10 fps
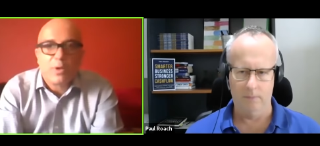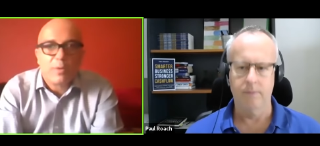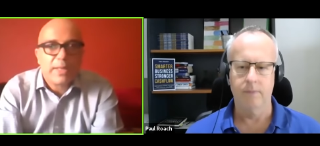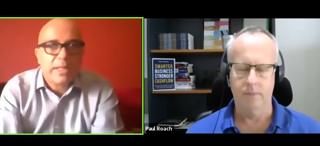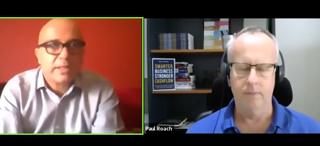
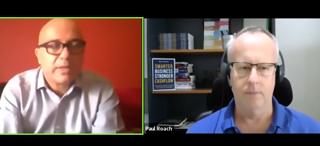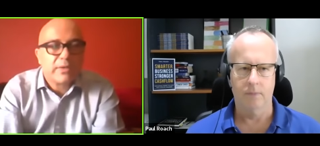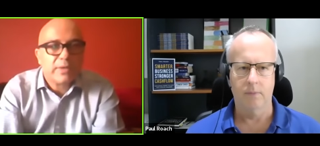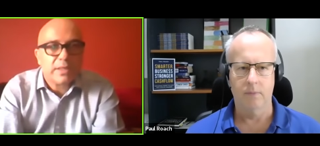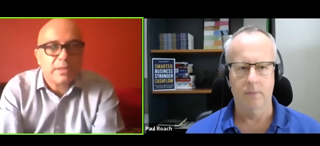Speaker 1: pop out the
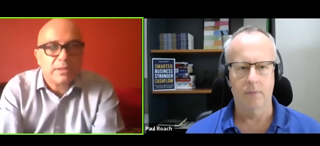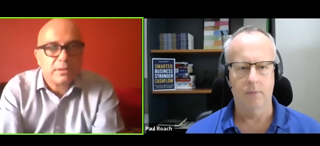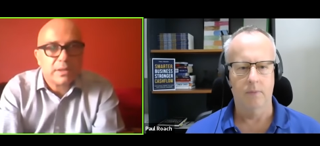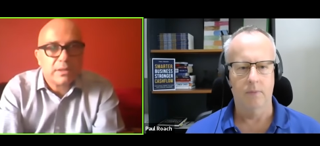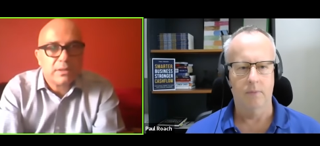other end
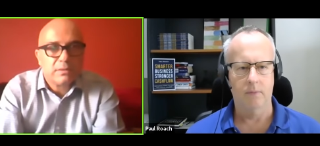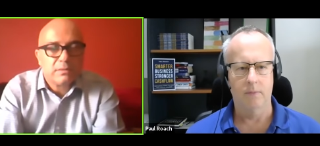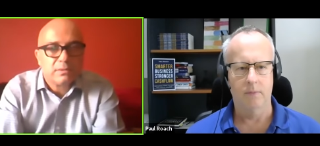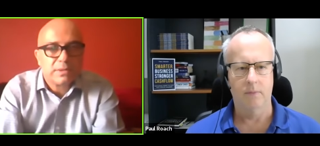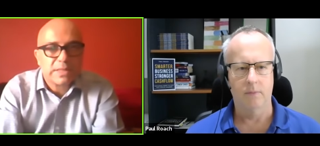in
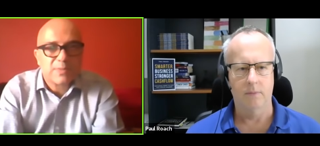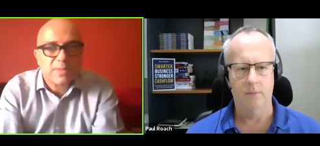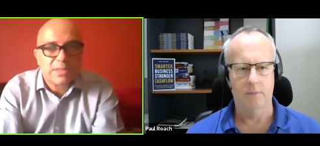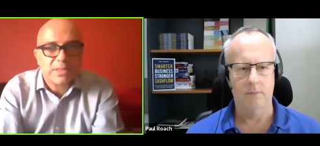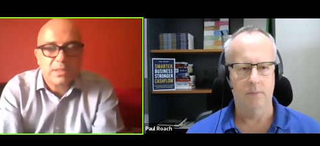six
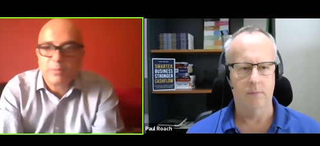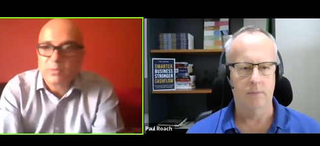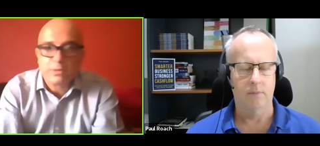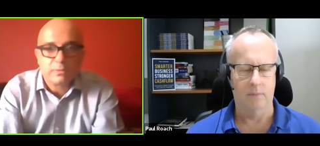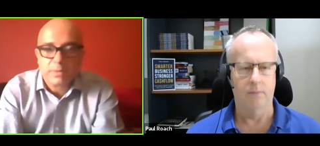months' time.
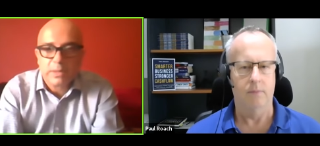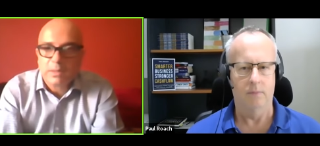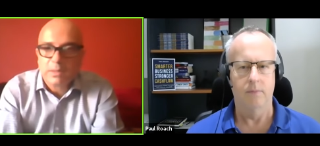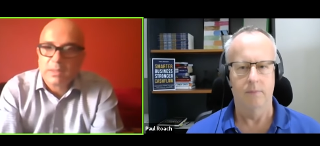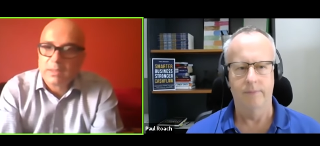Well,
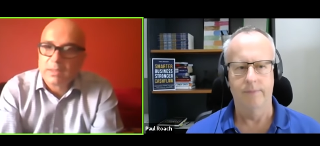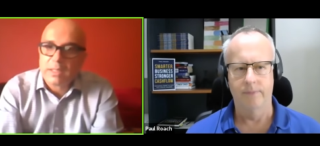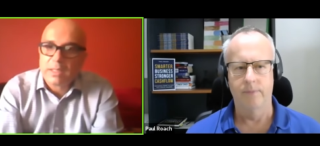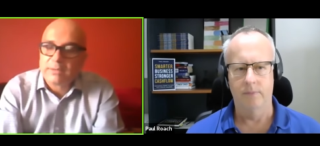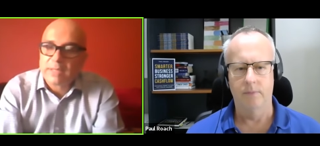
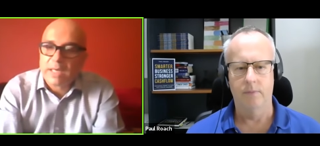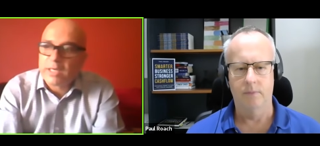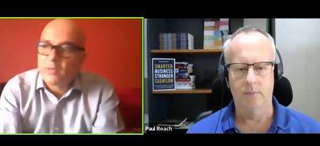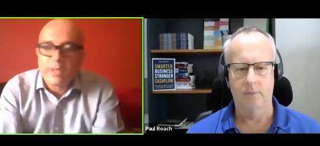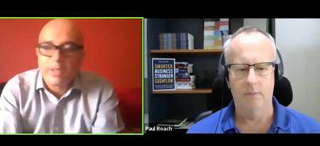uh, I
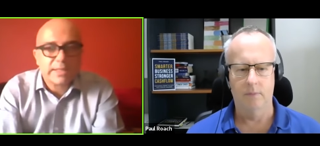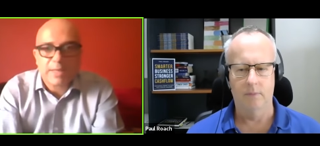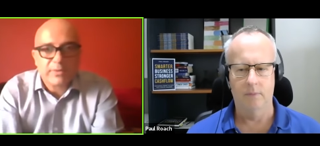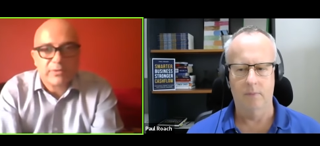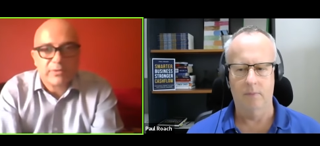don't know where that's
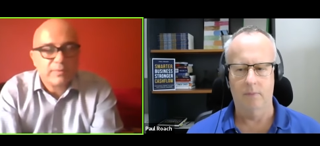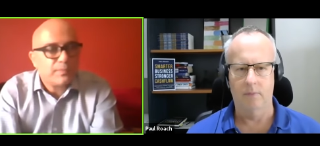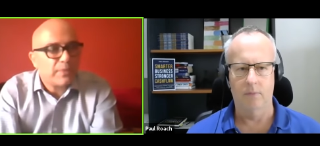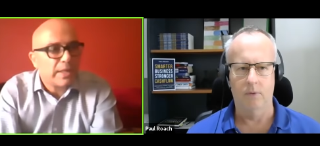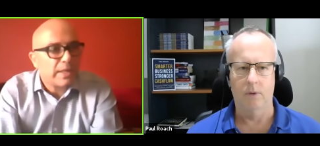coming from.
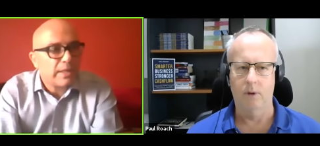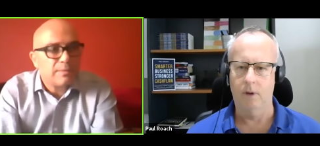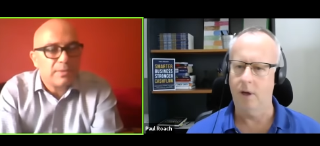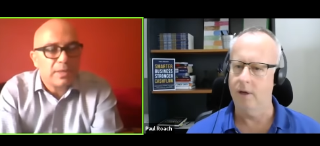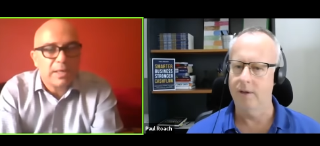
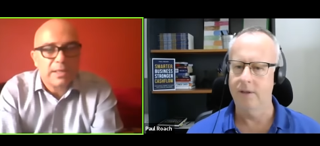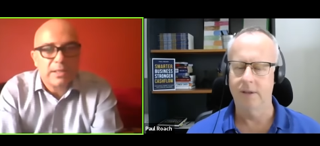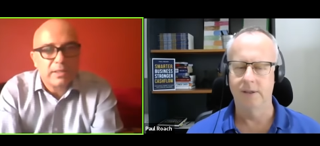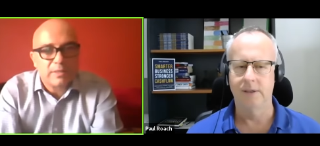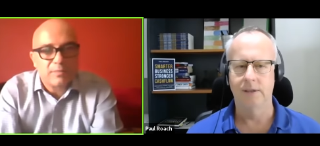Um, I
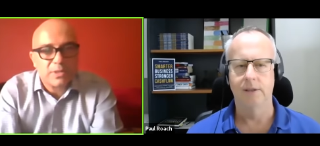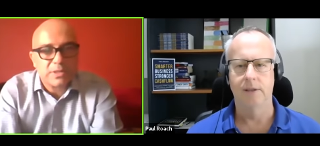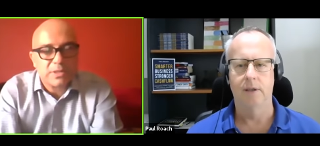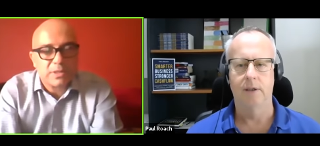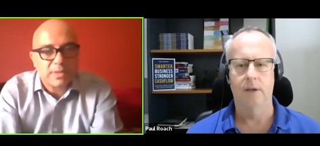don't think
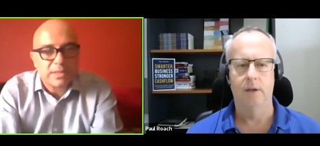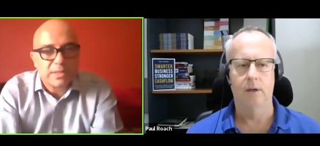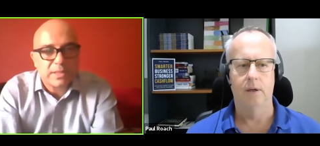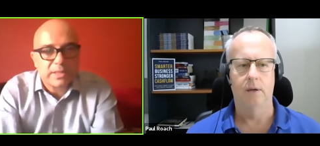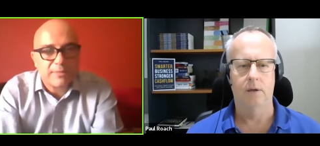business operates
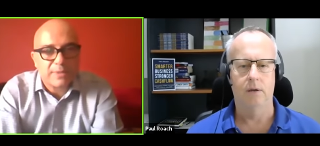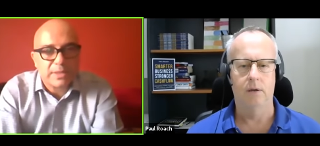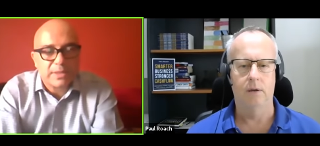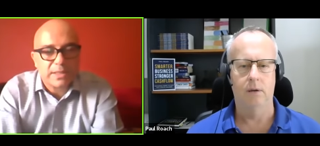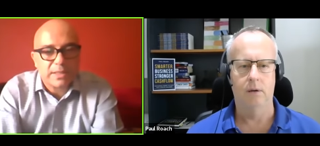like that.
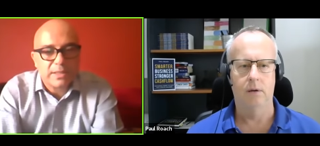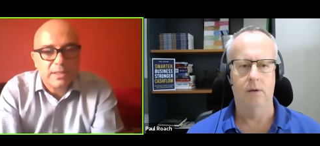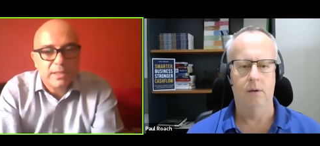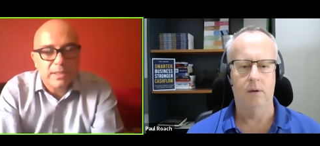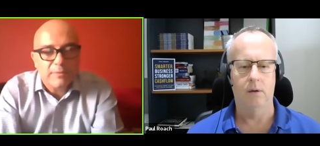But uh,
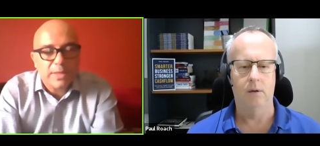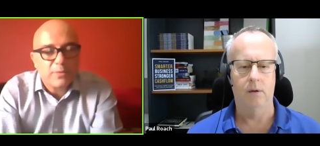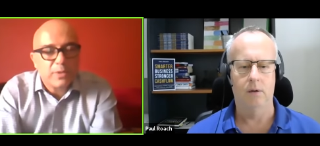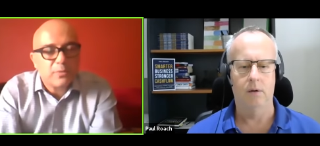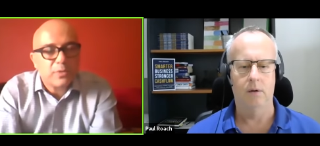mate,
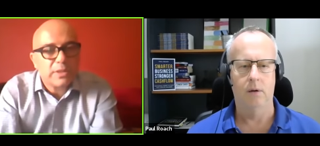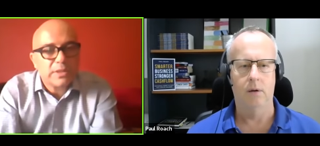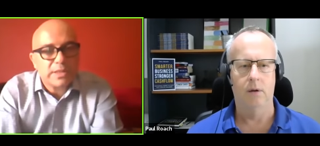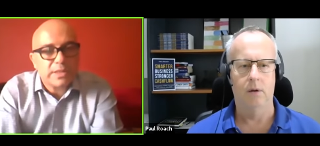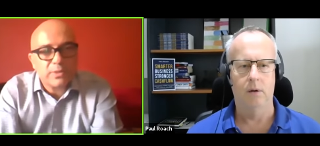what, what, are you seeing